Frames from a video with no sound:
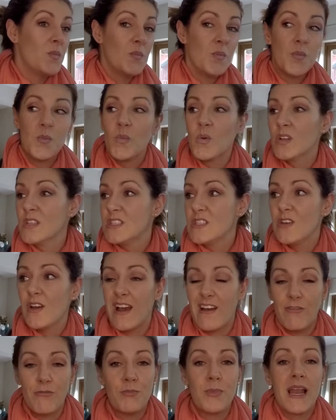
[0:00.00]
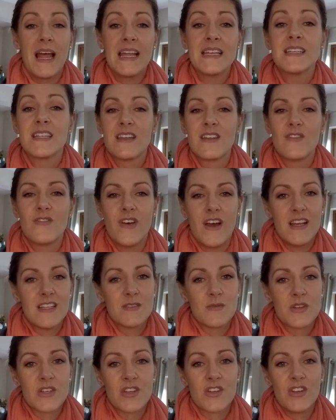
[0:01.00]
once you have planned in advance
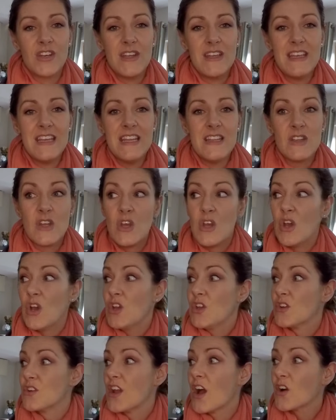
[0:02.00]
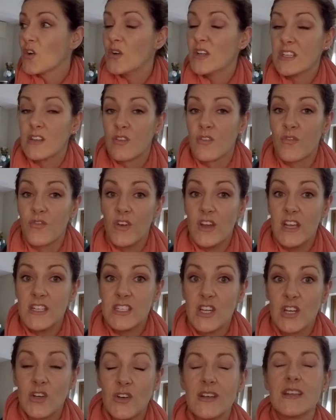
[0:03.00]
what you're going to eat, you're not going to the fridge
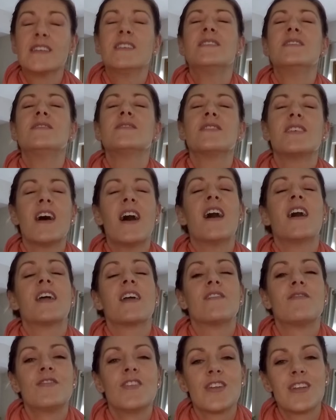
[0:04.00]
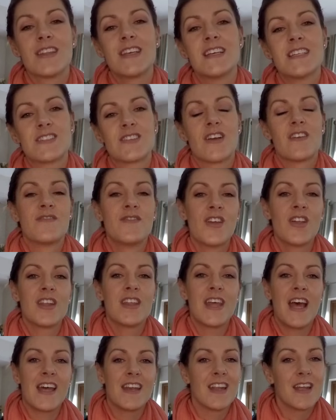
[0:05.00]
and going, oh God, I've none of this or I've none of
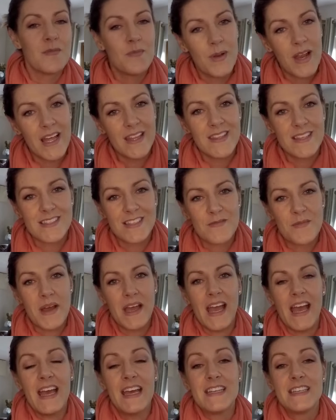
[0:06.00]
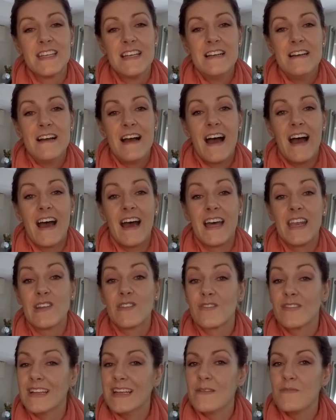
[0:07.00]
that, and I planned this in my head, and it
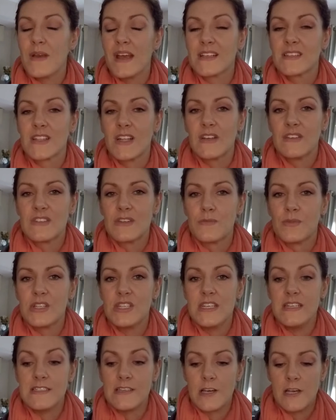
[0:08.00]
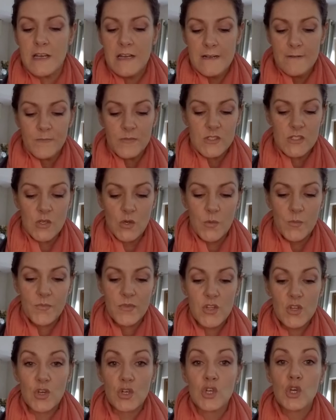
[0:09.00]
really makes life so much easier. So
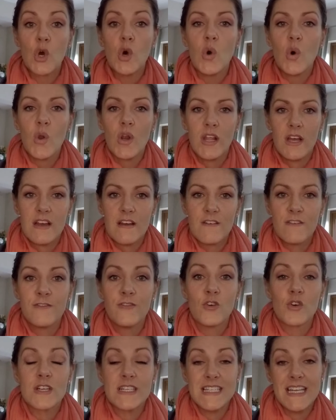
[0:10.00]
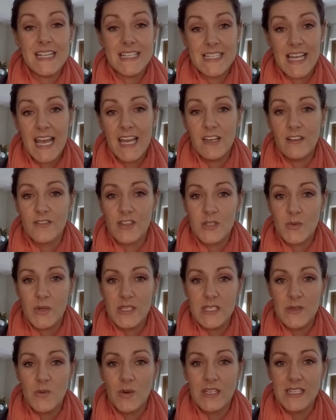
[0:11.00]
your goal for day 10 of the
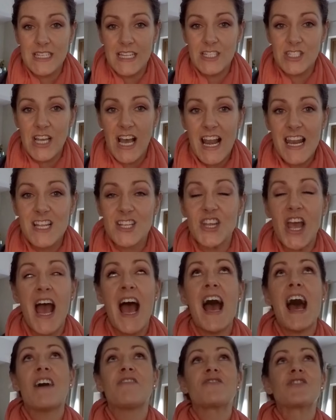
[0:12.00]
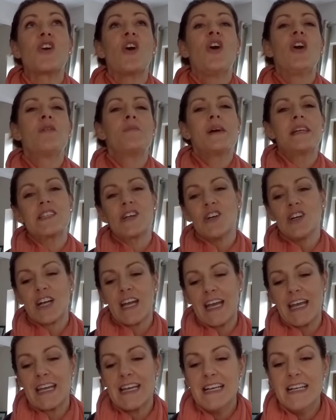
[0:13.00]
21-day challenge, after all my
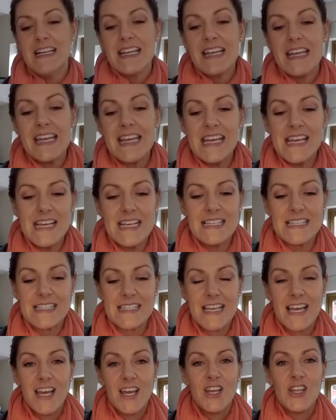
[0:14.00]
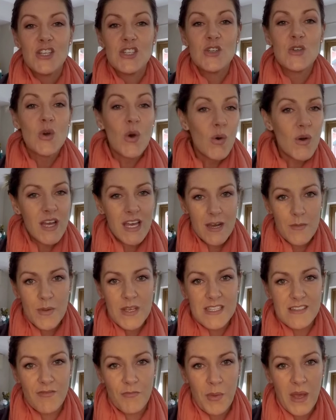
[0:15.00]
talking, is to go and get a
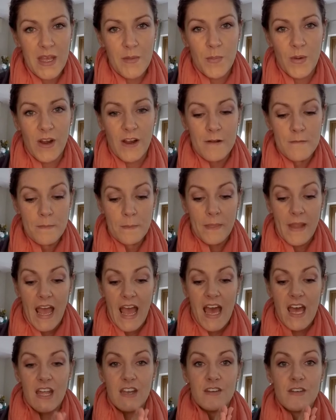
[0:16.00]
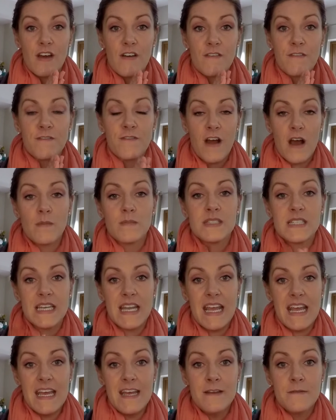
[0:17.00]
piece of paper, and from
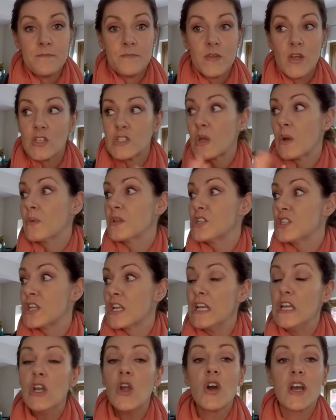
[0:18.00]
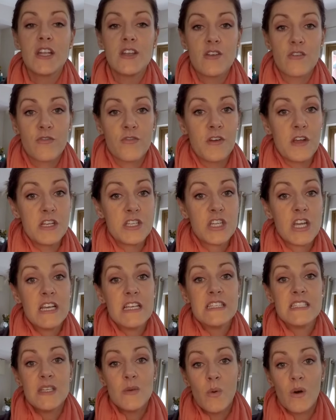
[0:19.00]
today, so I want you to look in your fridge,
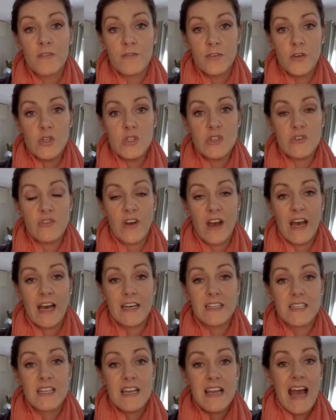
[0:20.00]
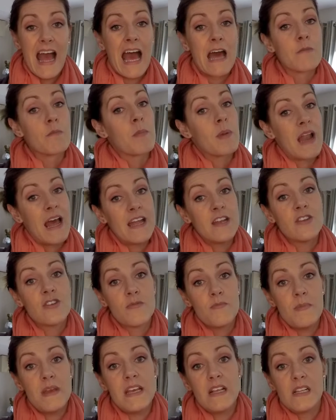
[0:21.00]
see what food you've had, and plan your
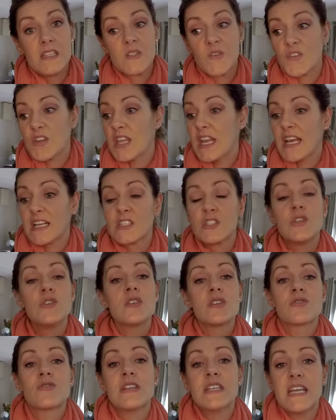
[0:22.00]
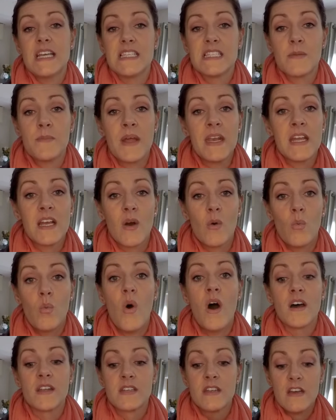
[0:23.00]
meals for the next 2 to 3 days, depending on
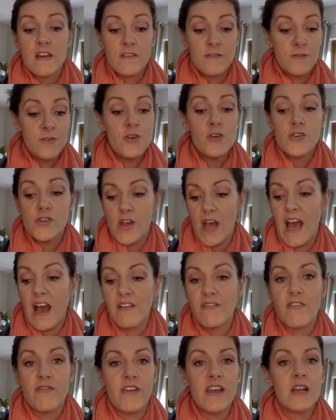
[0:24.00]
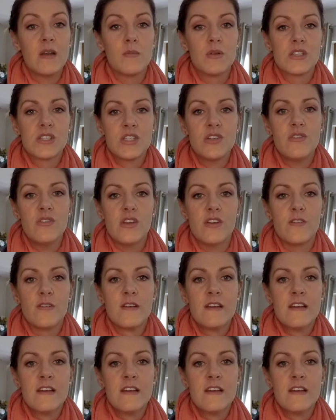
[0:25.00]
what food you have available to you.